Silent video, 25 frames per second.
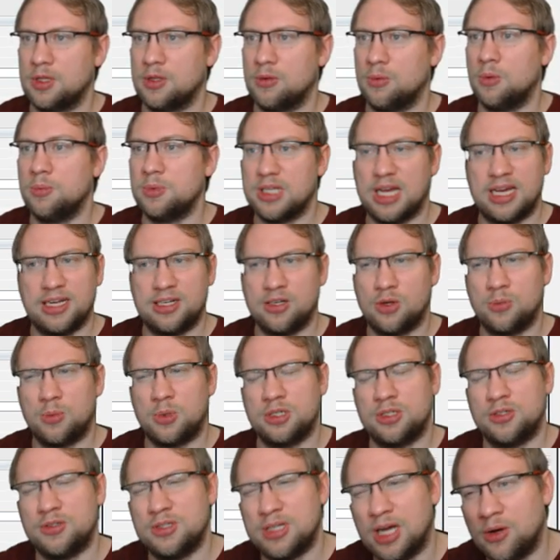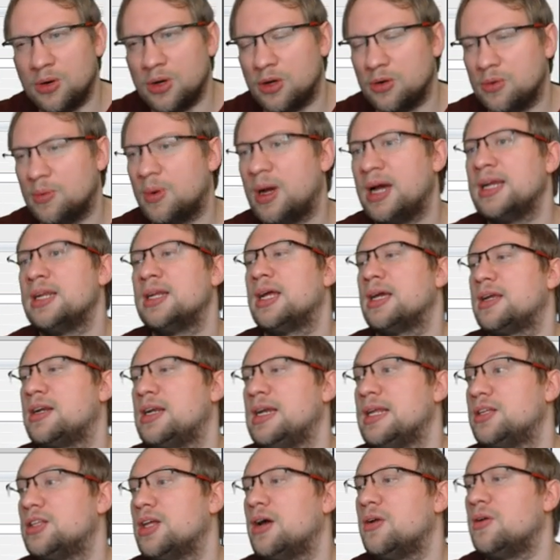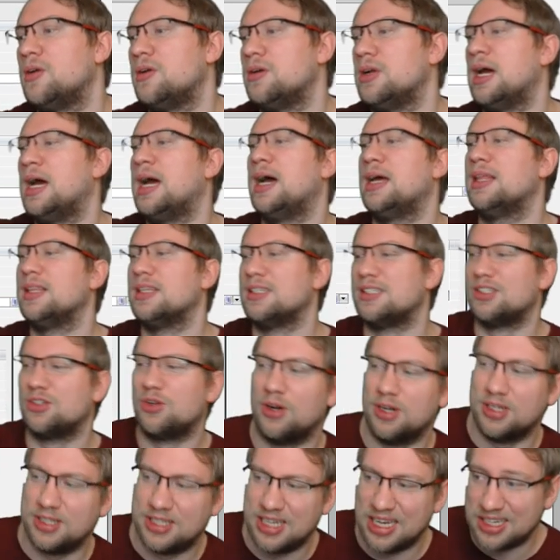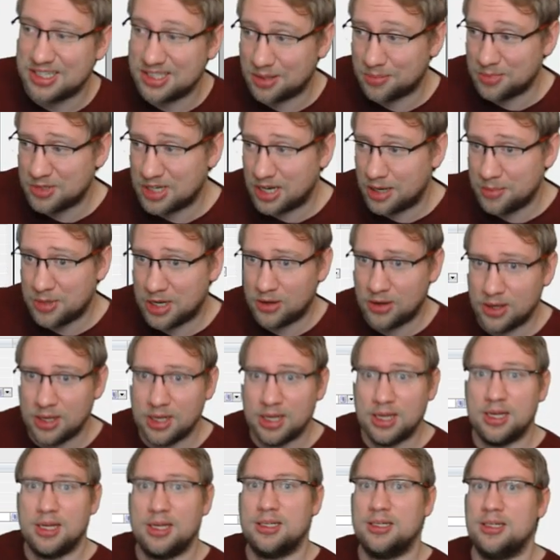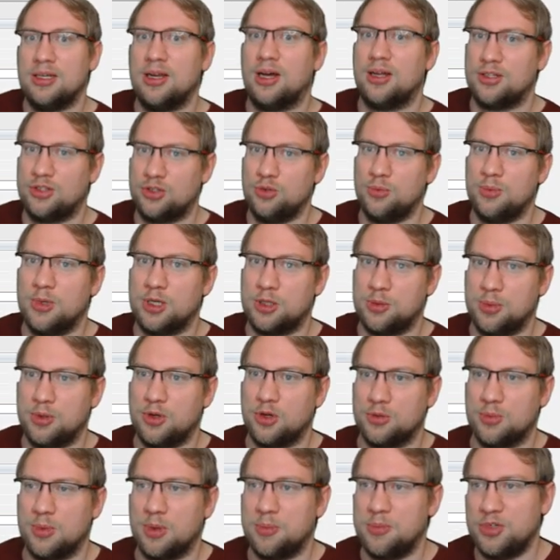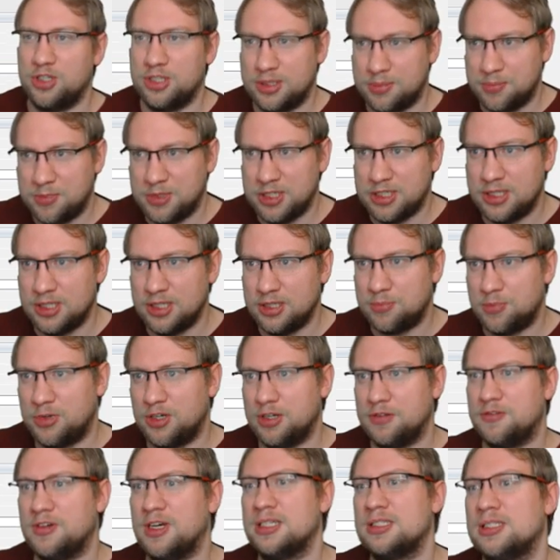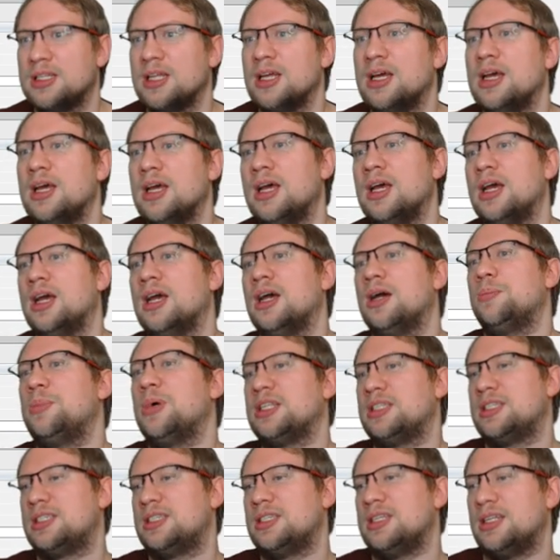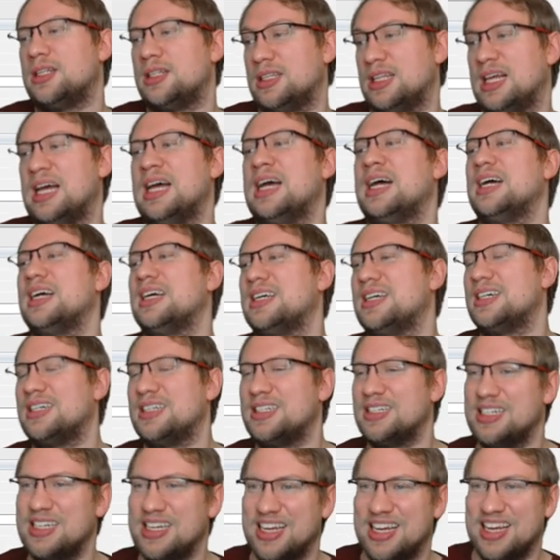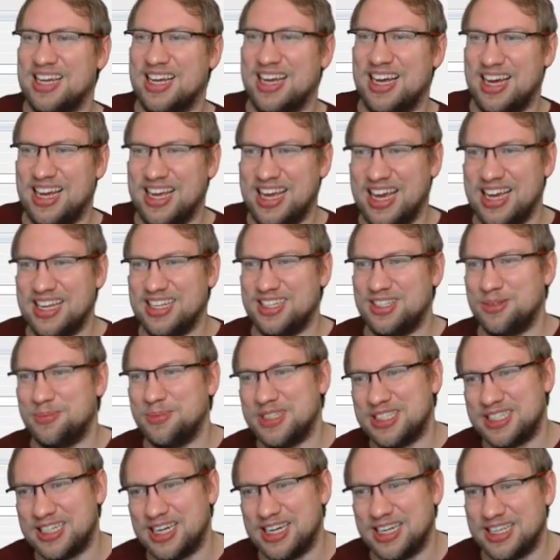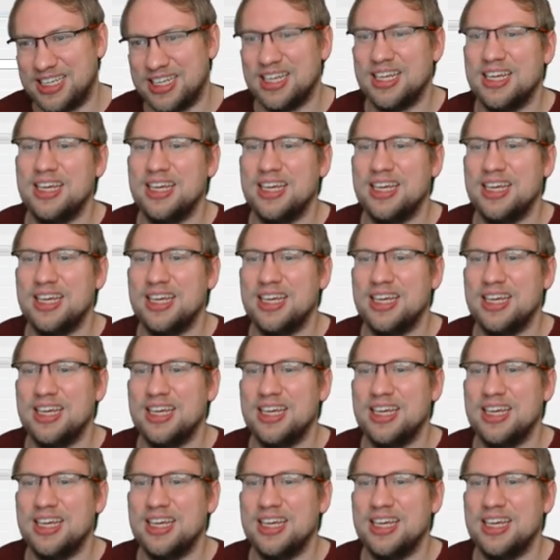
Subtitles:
Oops, I don't want to download. Why did I click download? Ah, this is going to take some time now. Not too much because my PC is pretty fast, but still. I hate to misclick.